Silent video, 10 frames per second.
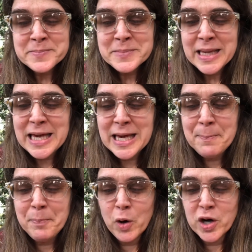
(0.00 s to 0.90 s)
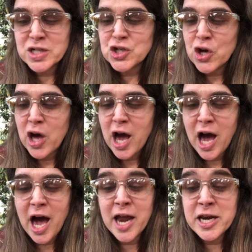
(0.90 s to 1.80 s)
He put
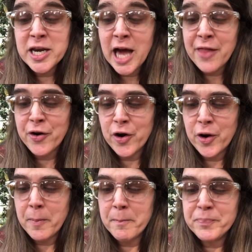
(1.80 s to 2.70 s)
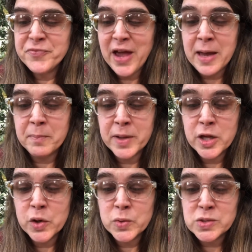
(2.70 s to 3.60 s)
another 10
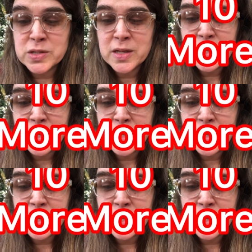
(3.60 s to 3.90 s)
balloons.